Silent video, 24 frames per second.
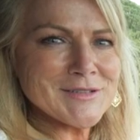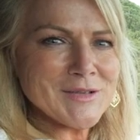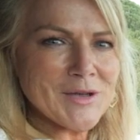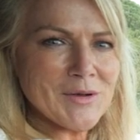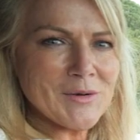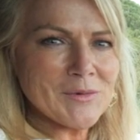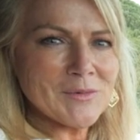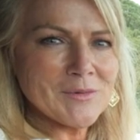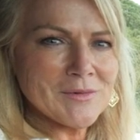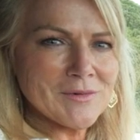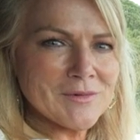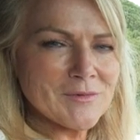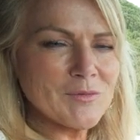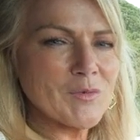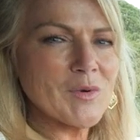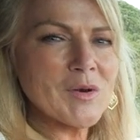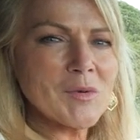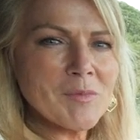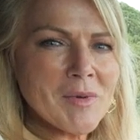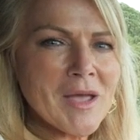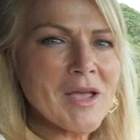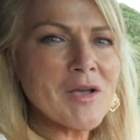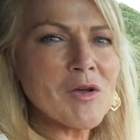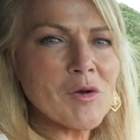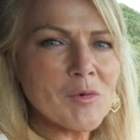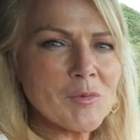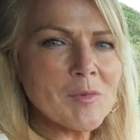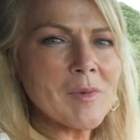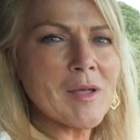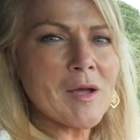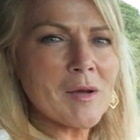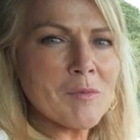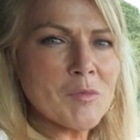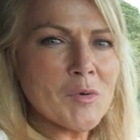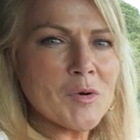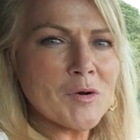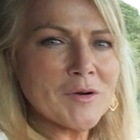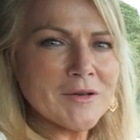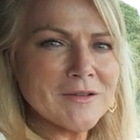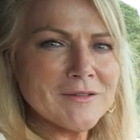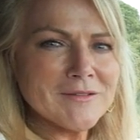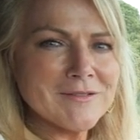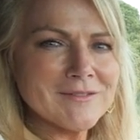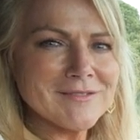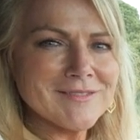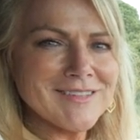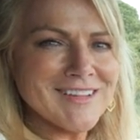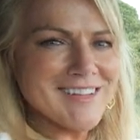so. Winnebago would be on board.
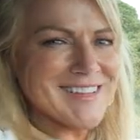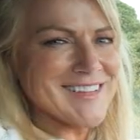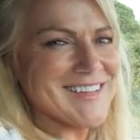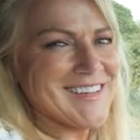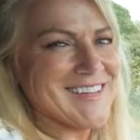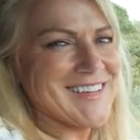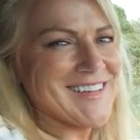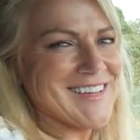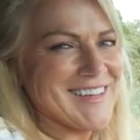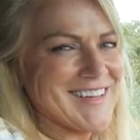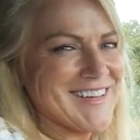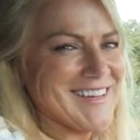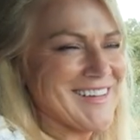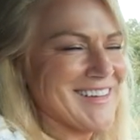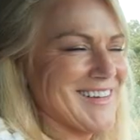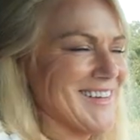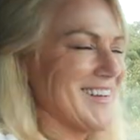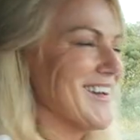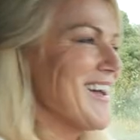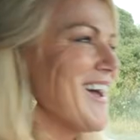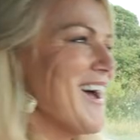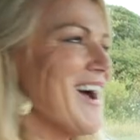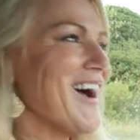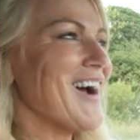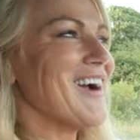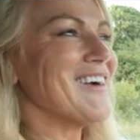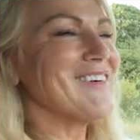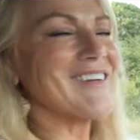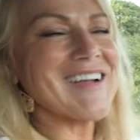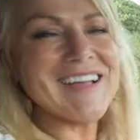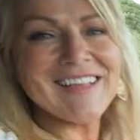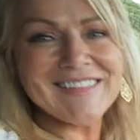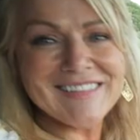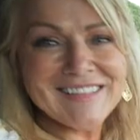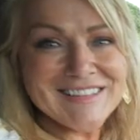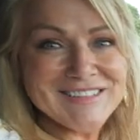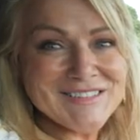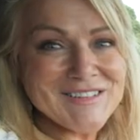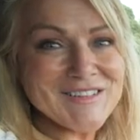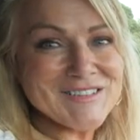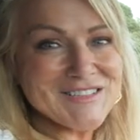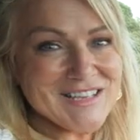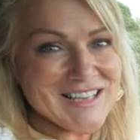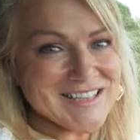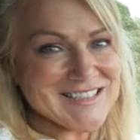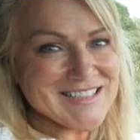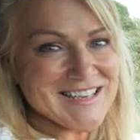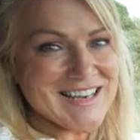All right, let's go
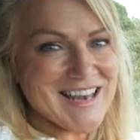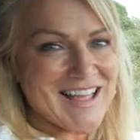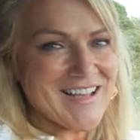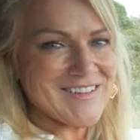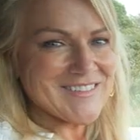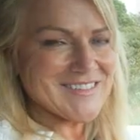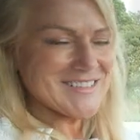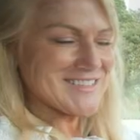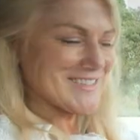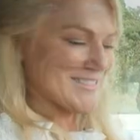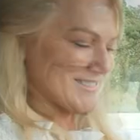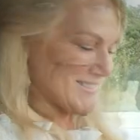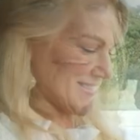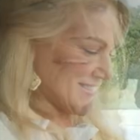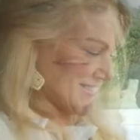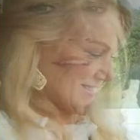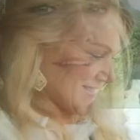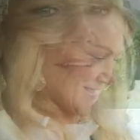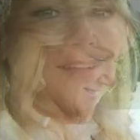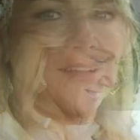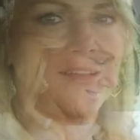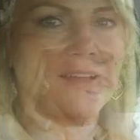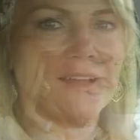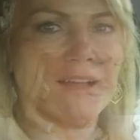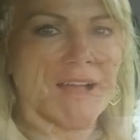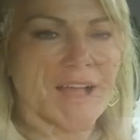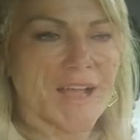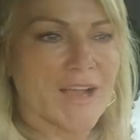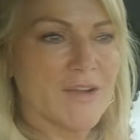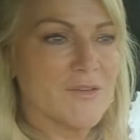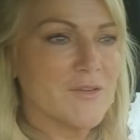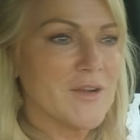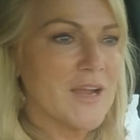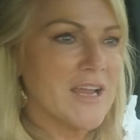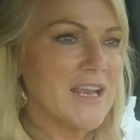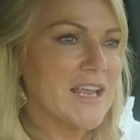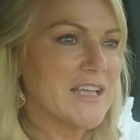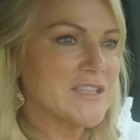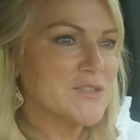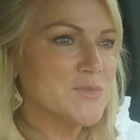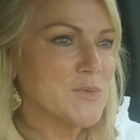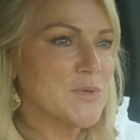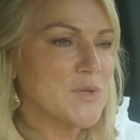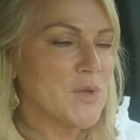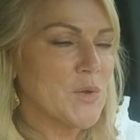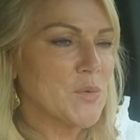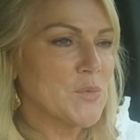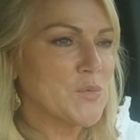test it out. All right, as we
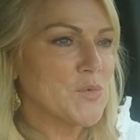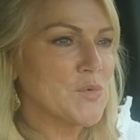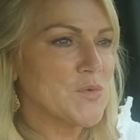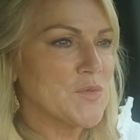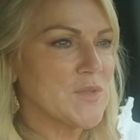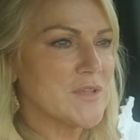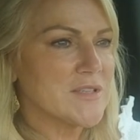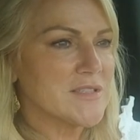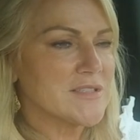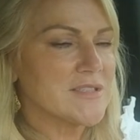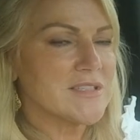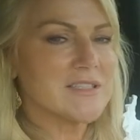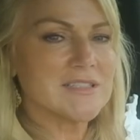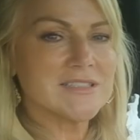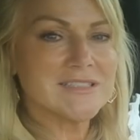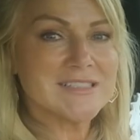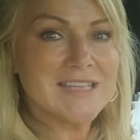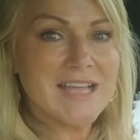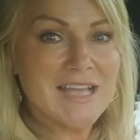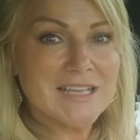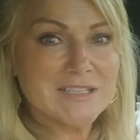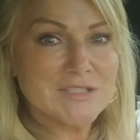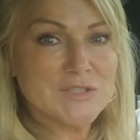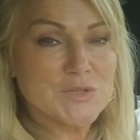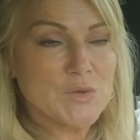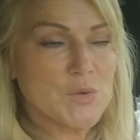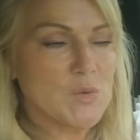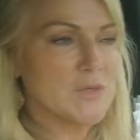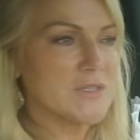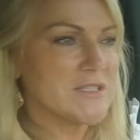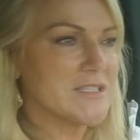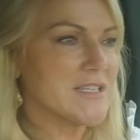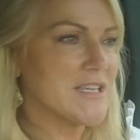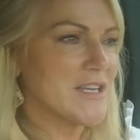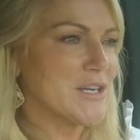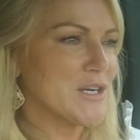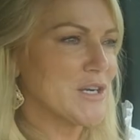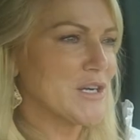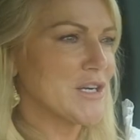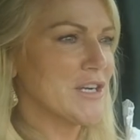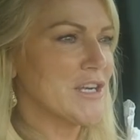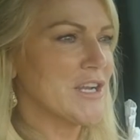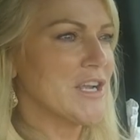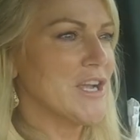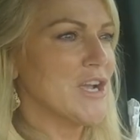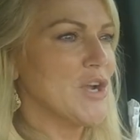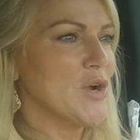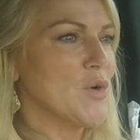go through this little test course here,
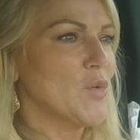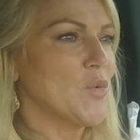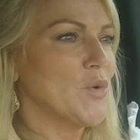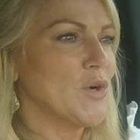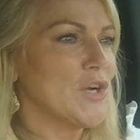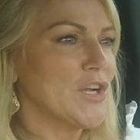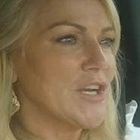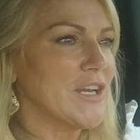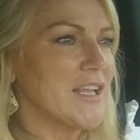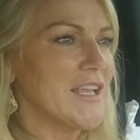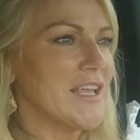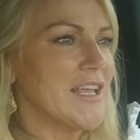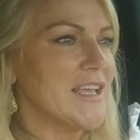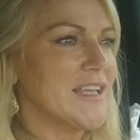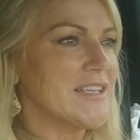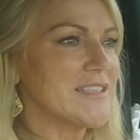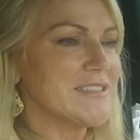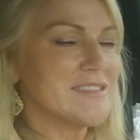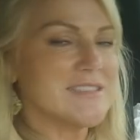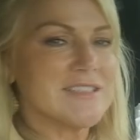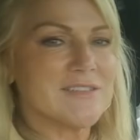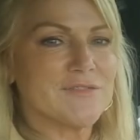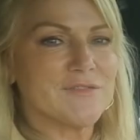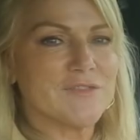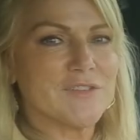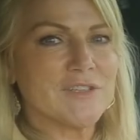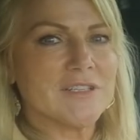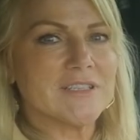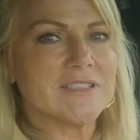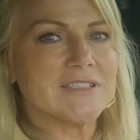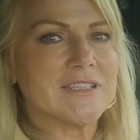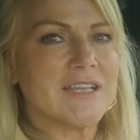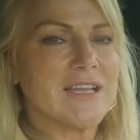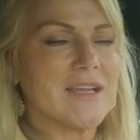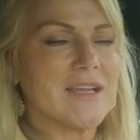we're going to hit different